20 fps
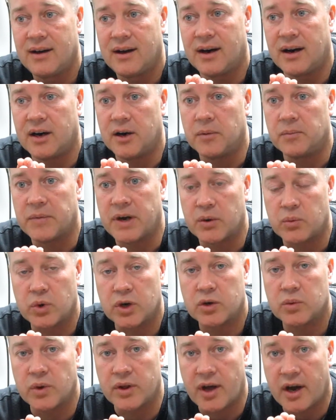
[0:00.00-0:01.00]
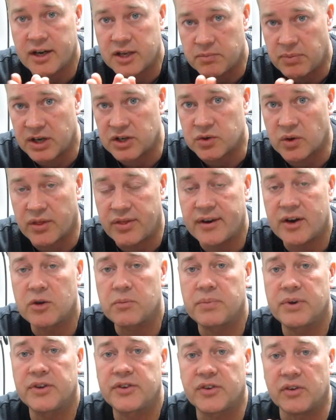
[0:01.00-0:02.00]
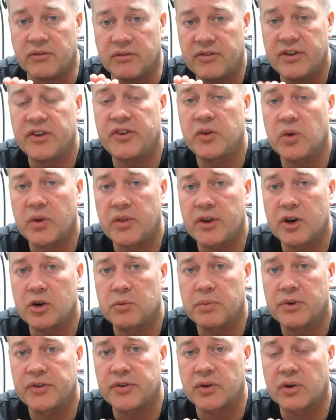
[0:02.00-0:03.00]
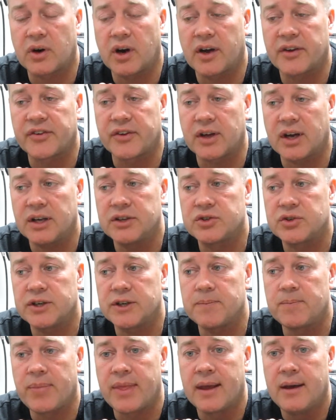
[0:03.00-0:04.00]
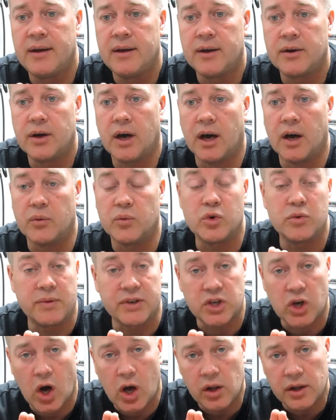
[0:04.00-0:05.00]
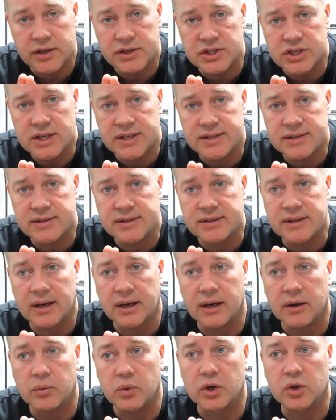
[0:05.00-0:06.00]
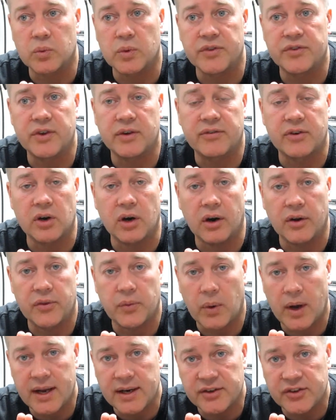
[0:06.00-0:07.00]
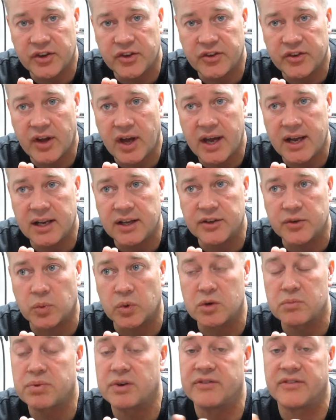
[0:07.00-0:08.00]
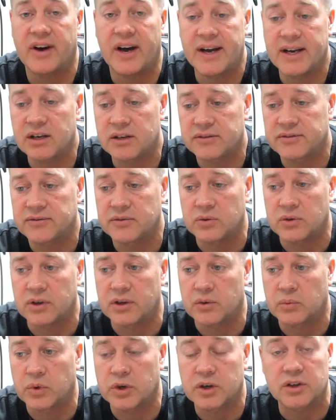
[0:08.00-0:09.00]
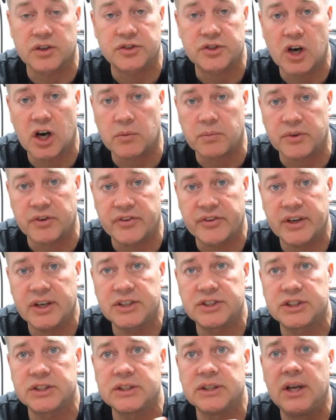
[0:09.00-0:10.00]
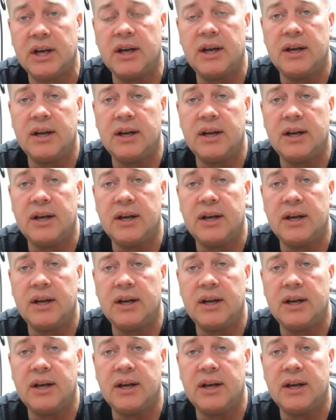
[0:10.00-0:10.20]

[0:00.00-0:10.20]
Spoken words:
I work with occupational therapists and physiotherapists across the country, rheumatologists, work with different arthritis societies. We're a provider for workers' compensation.